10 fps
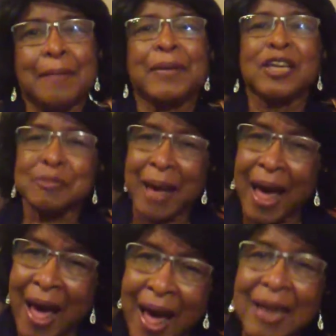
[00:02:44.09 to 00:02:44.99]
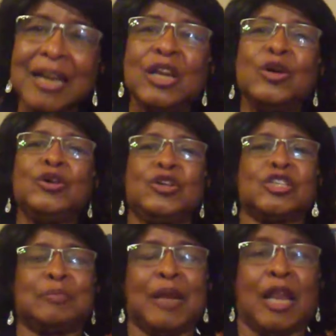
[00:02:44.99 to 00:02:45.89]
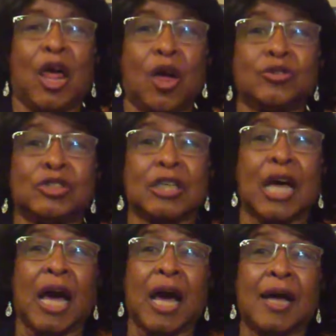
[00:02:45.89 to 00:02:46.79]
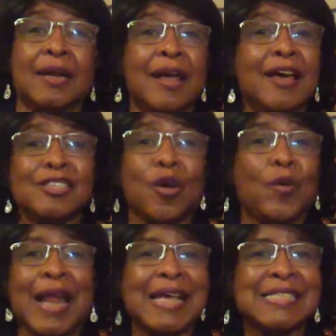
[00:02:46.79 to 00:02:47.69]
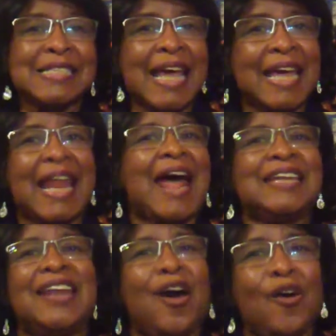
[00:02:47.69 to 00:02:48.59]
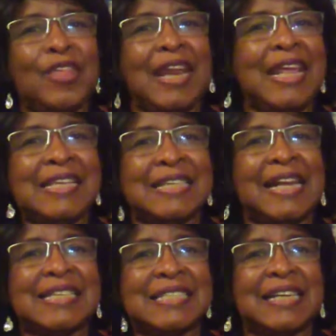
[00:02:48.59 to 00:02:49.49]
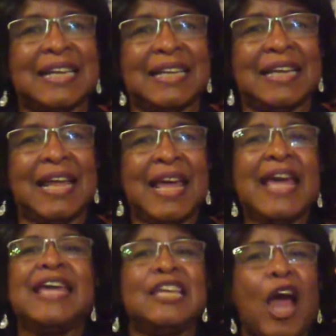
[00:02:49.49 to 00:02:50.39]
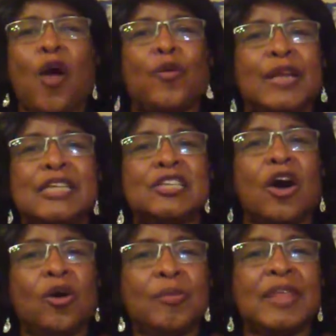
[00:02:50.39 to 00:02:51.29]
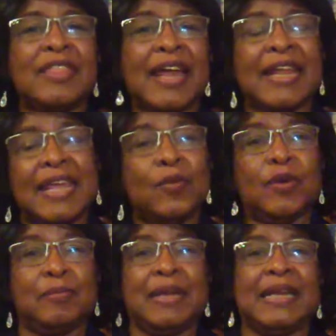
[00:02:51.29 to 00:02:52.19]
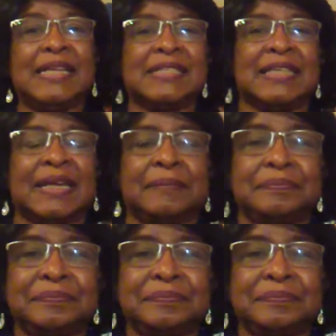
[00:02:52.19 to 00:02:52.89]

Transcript: because my hallelujahs belong to God. So when I say it, I know that He's listening. He already told me that He would be listening.